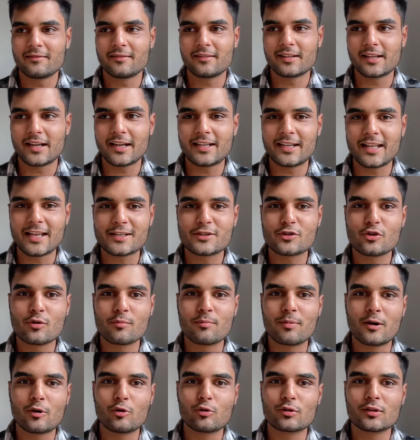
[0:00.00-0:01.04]
it takes you
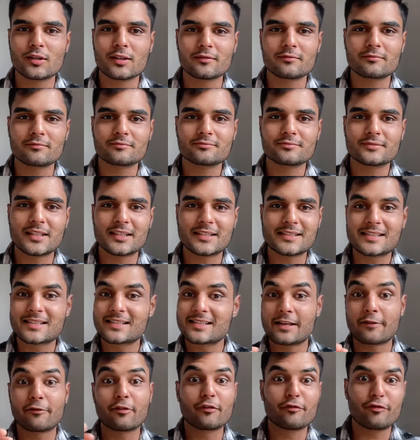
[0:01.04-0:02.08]
about
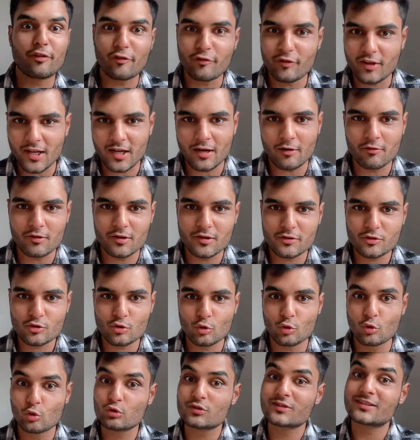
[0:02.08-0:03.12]
750 hours to
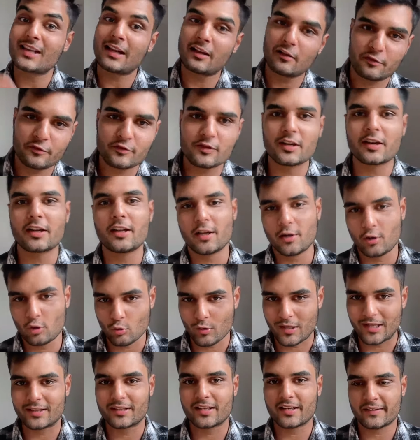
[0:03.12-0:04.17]
do self study to
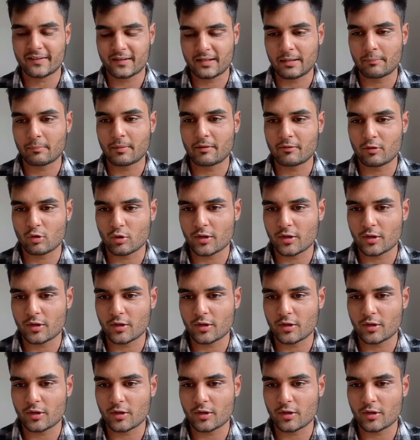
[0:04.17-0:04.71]
get that same level.